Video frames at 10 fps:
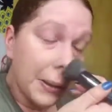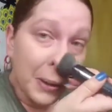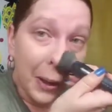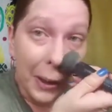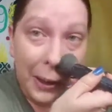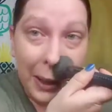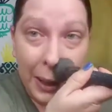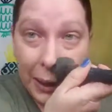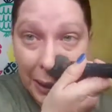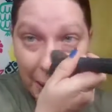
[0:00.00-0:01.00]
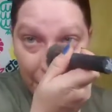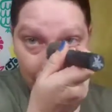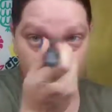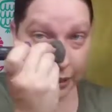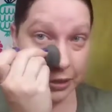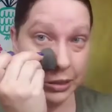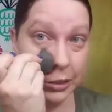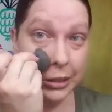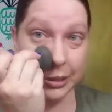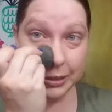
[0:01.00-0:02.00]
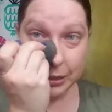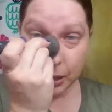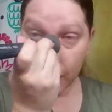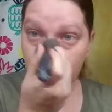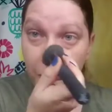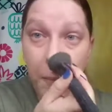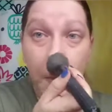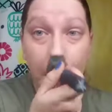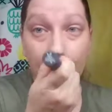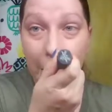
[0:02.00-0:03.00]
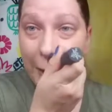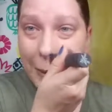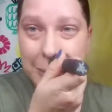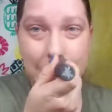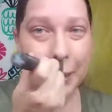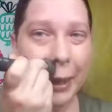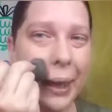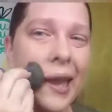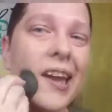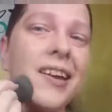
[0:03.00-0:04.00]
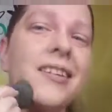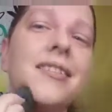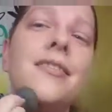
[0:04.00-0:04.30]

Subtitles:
Try to get as decent of a blend as I can.